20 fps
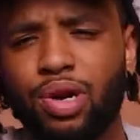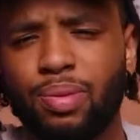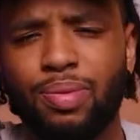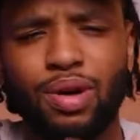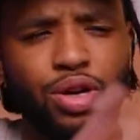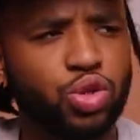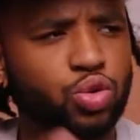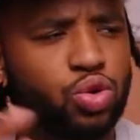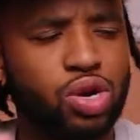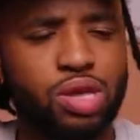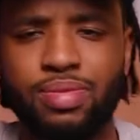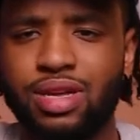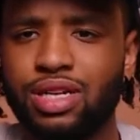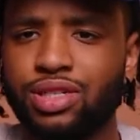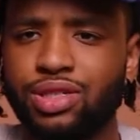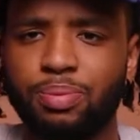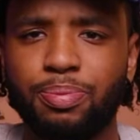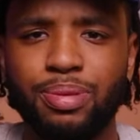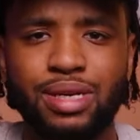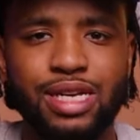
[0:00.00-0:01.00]
They're about 20
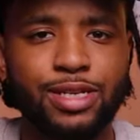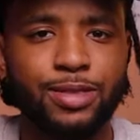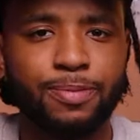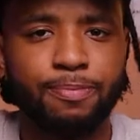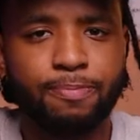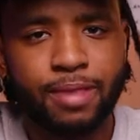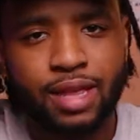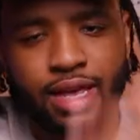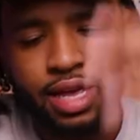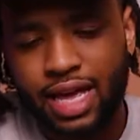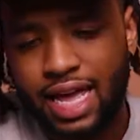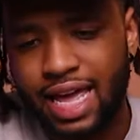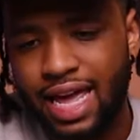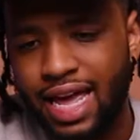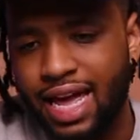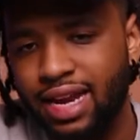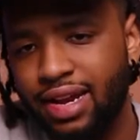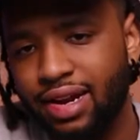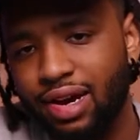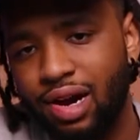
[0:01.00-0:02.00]
minutes a piece,
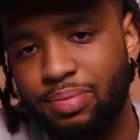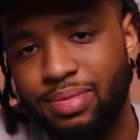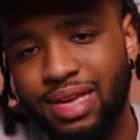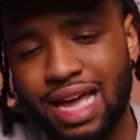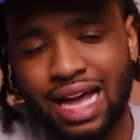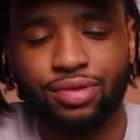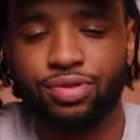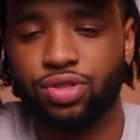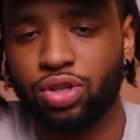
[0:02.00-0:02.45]
and um, yeah.